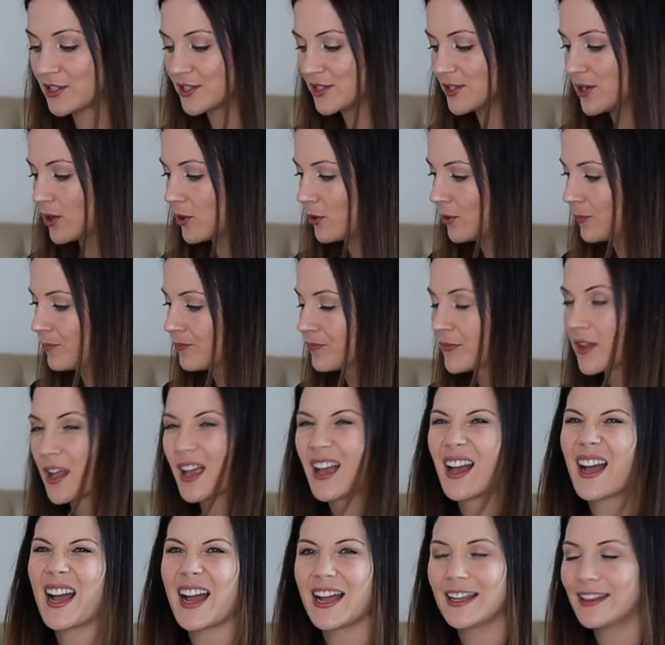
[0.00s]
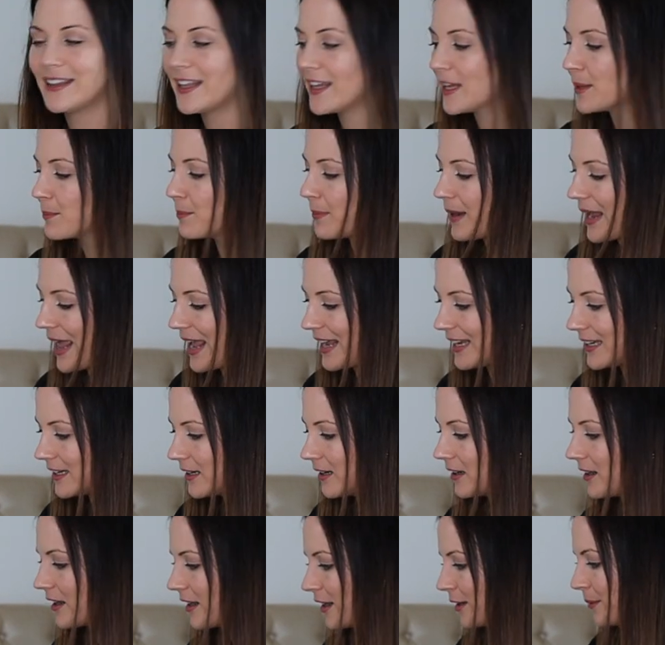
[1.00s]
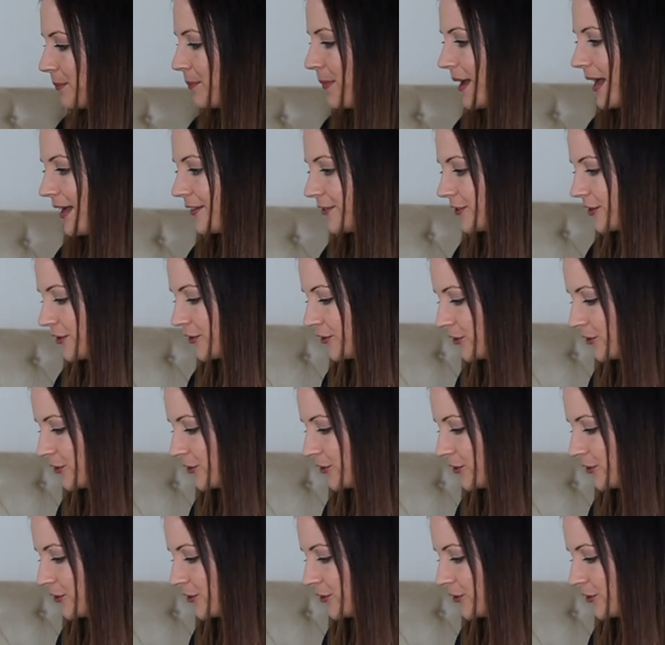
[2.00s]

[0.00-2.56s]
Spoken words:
So I think black are better,